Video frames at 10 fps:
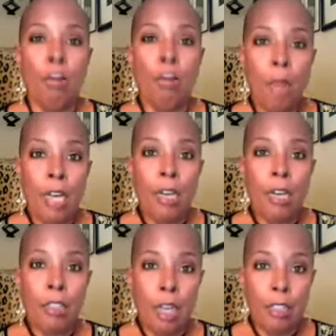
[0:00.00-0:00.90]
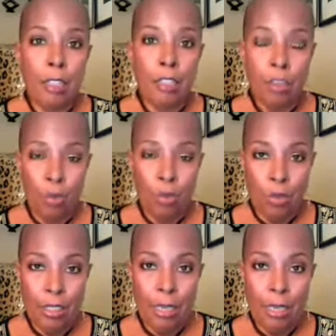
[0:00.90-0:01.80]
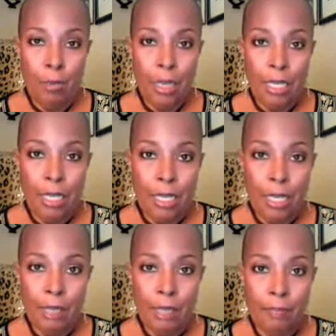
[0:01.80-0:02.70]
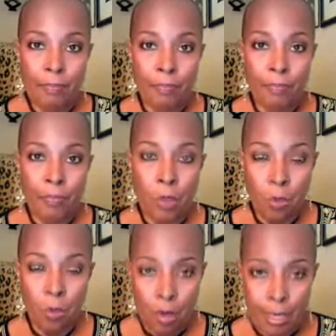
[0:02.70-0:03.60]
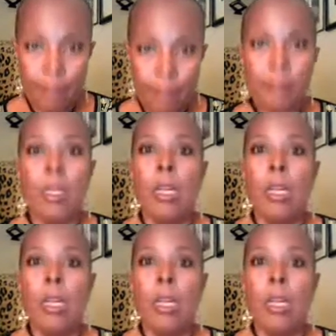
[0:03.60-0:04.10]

on my oncologist's doorstep when I did. All right?